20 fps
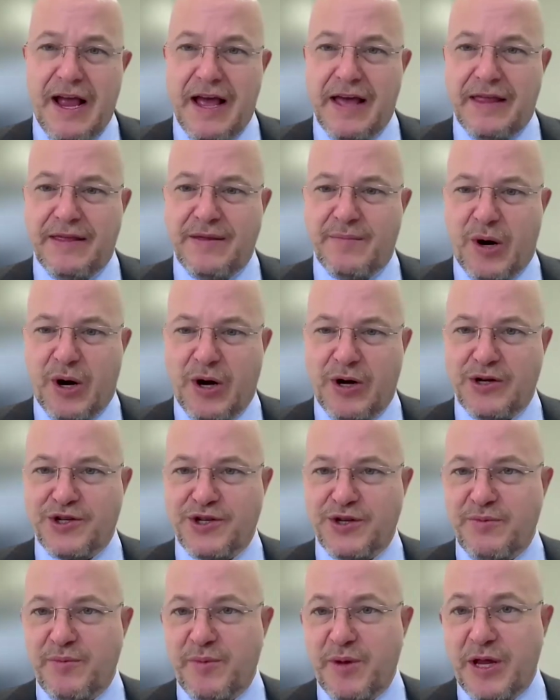and the
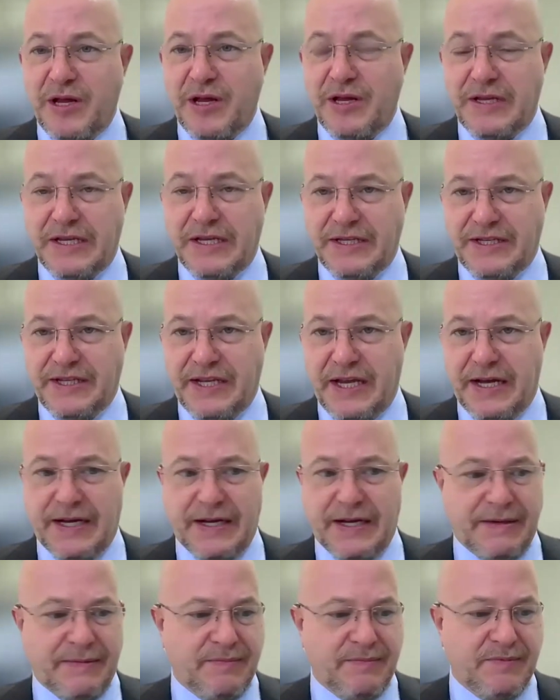margin be
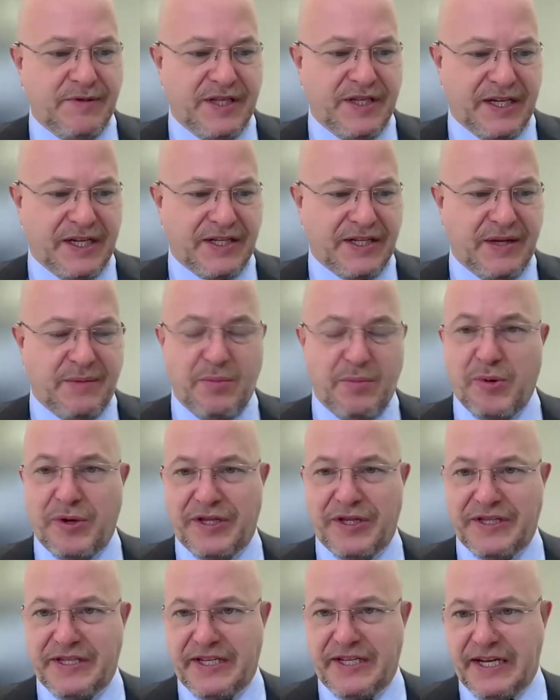
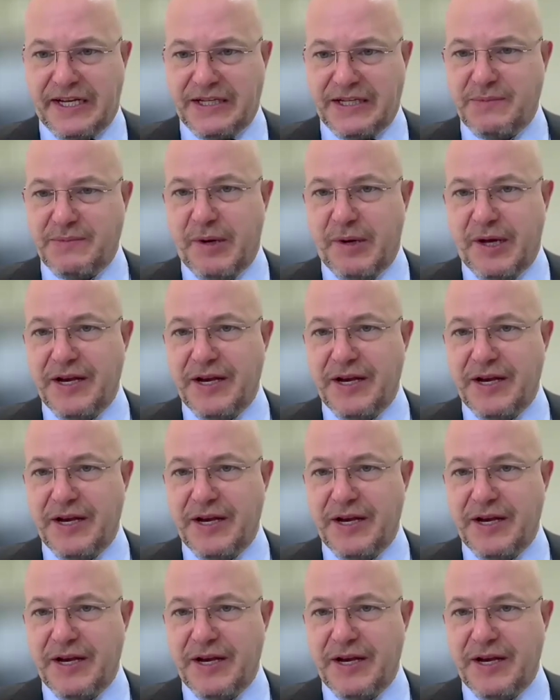60.6.